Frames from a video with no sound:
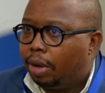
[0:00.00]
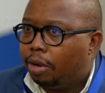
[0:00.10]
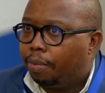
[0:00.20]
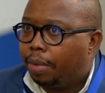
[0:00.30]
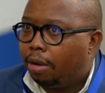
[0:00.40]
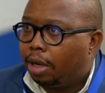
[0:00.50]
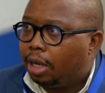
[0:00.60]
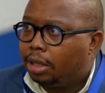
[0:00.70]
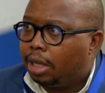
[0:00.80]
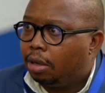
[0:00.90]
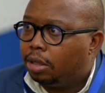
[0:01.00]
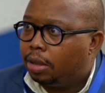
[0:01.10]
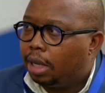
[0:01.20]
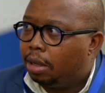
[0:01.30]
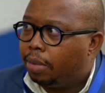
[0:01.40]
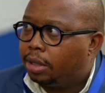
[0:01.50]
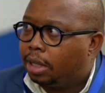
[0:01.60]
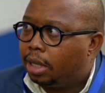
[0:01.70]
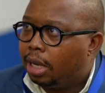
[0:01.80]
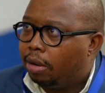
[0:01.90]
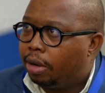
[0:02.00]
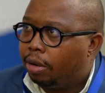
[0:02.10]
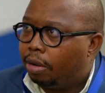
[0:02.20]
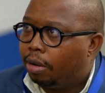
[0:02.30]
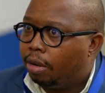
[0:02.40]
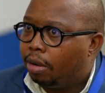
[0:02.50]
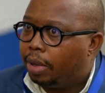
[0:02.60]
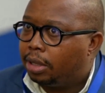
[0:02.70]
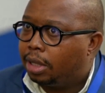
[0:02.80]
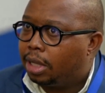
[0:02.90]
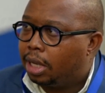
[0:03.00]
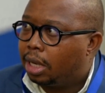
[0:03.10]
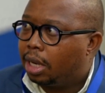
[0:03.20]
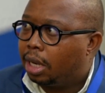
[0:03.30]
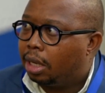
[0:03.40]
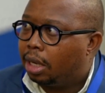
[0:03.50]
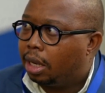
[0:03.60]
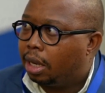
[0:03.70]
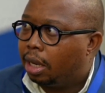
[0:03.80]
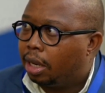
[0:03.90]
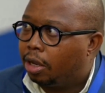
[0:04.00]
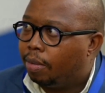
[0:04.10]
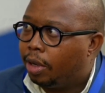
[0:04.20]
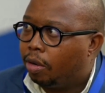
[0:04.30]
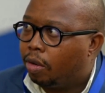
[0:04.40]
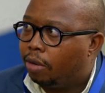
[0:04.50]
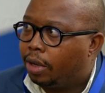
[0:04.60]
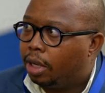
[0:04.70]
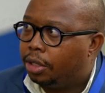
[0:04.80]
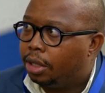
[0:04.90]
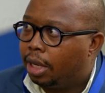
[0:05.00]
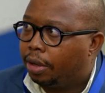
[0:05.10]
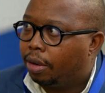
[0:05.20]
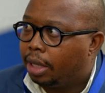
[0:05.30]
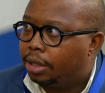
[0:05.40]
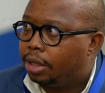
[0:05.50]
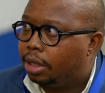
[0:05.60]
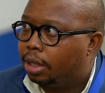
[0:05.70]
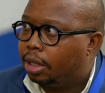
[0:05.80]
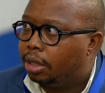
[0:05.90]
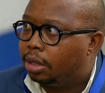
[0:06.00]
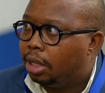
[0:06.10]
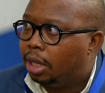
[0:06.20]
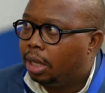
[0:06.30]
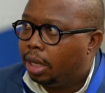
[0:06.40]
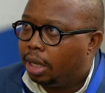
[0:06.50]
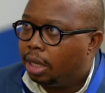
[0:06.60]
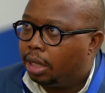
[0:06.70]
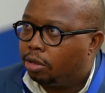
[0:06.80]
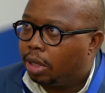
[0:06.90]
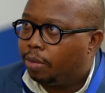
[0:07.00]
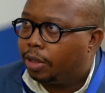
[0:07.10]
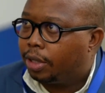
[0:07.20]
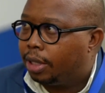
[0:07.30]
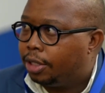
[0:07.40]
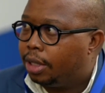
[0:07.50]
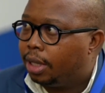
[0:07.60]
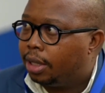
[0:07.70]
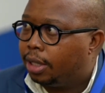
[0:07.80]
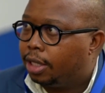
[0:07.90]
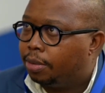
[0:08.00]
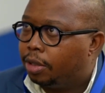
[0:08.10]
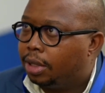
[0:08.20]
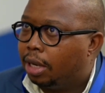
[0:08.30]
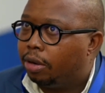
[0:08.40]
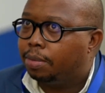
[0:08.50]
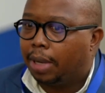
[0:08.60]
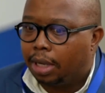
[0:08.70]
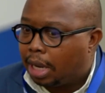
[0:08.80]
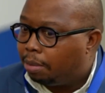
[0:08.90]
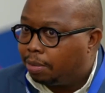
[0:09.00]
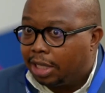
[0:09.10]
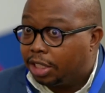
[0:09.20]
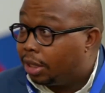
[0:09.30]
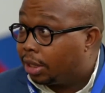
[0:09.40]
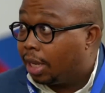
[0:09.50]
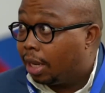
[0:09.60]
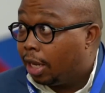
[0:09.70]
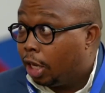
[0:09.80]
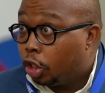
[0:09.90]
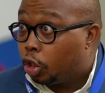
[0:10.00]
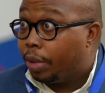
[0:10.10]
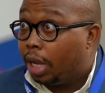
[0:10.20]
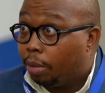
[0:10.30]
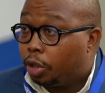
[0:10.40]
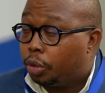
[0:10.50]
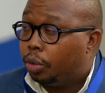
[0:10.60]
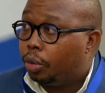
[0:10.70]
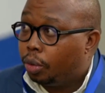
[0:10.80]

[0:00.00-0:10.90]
what we prioritize now is uh, basically now your, your basic technical uh, acumen or qualification, mm -hmm. like mm-hmm. your IT degrees, and then somewhat the engineering degrees, because now it comes much easier sure. to be able to